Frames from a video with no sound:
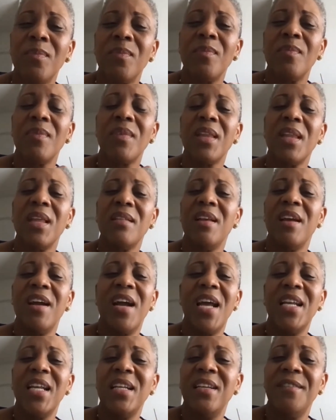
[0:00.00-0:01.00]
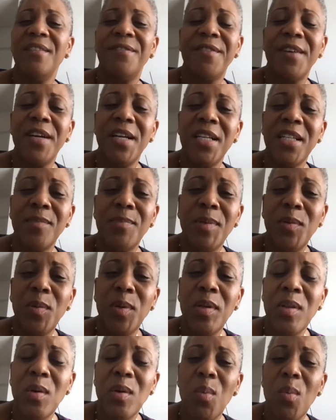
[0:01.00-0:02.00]
Is there any difference
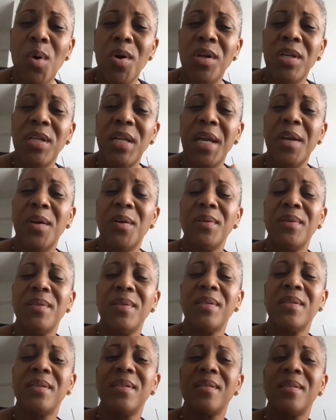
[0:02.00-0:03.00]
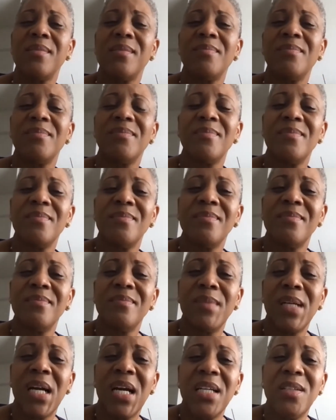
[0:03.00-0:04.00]
between the world and us?
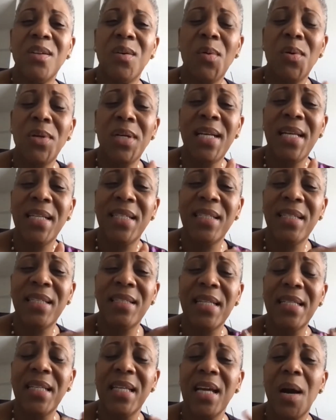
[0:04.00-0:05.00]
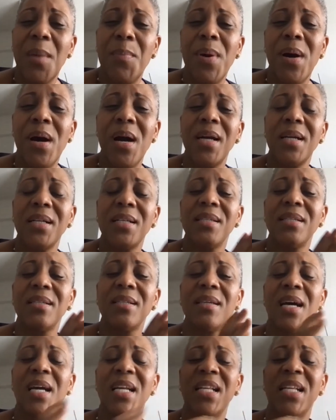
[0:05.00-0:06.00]
Because holiness is setting apart,
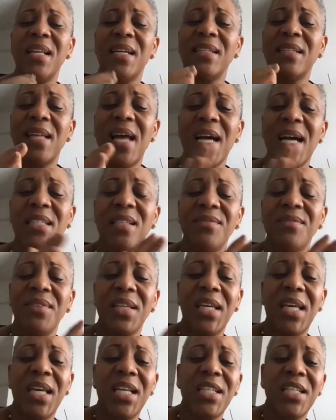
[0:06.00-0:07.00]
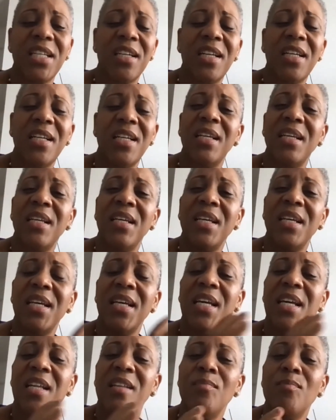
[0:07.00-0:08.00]
and is a sanctification,
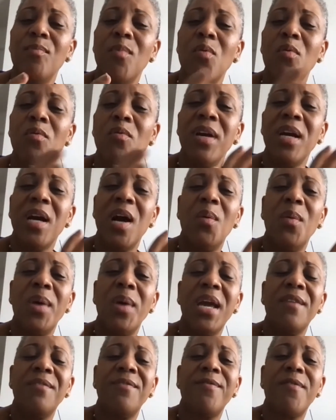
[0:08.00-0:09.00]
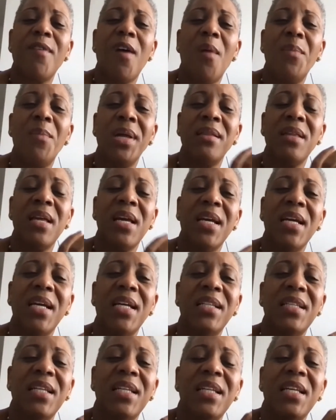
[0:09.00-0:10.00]
is moving away from it.
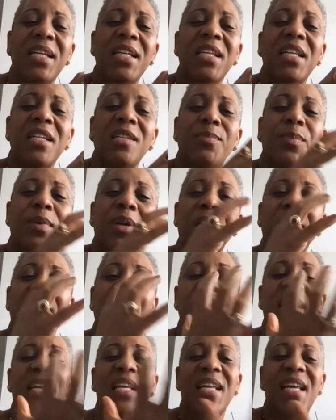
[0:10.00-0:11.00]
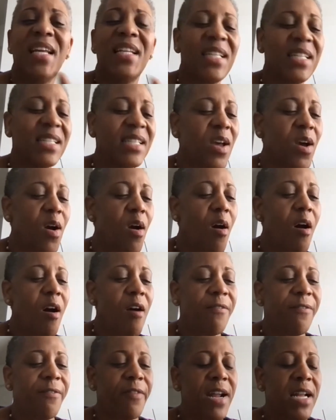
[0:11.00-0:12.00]
It is
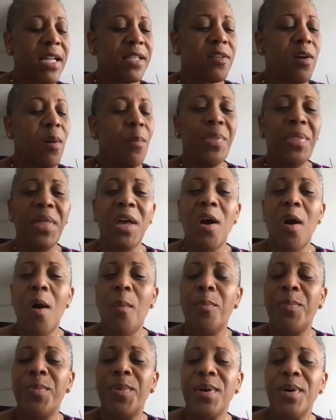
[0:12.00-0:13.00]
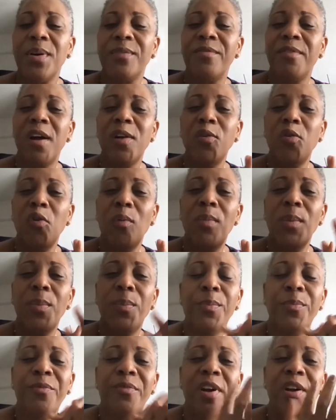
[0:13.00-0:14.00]
offering something up for
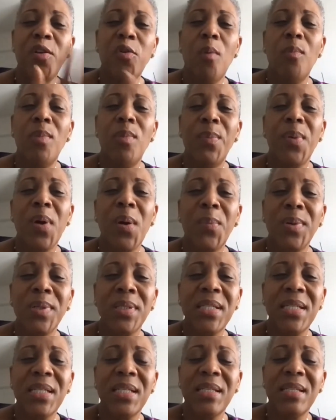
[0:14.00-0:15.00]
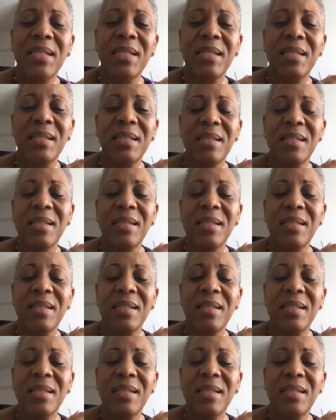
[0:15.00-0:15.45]
noble purposes.